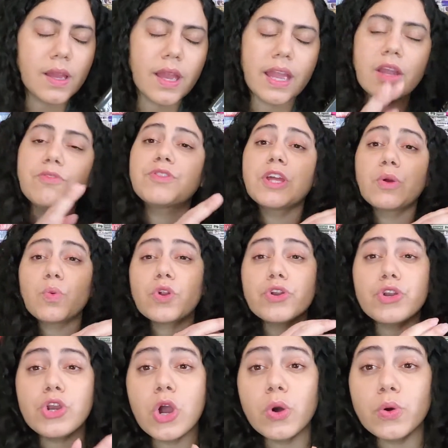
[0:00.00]
if there were
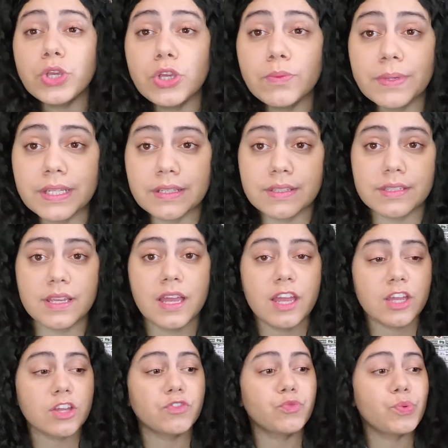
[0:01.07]
no humans,
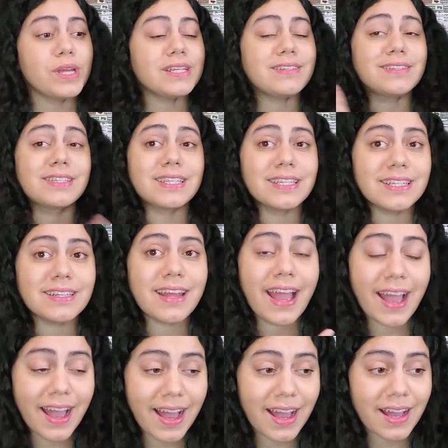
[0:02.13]
if we didn't
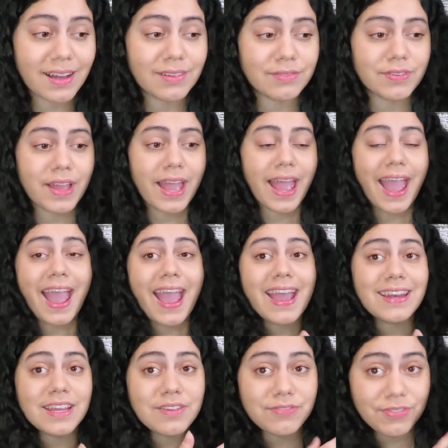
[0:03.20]
have
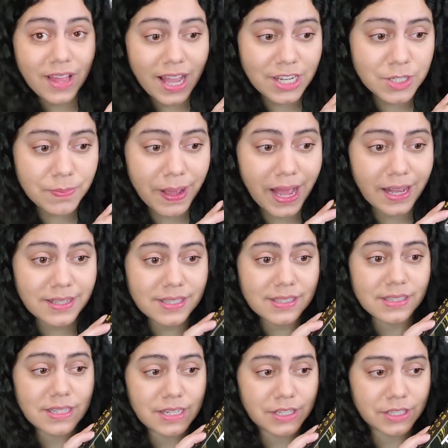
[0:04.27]
any flashbacks
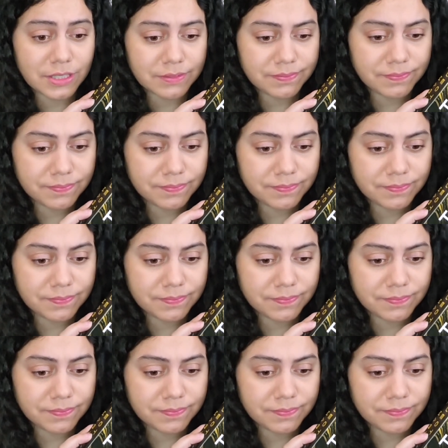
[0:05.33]
in here,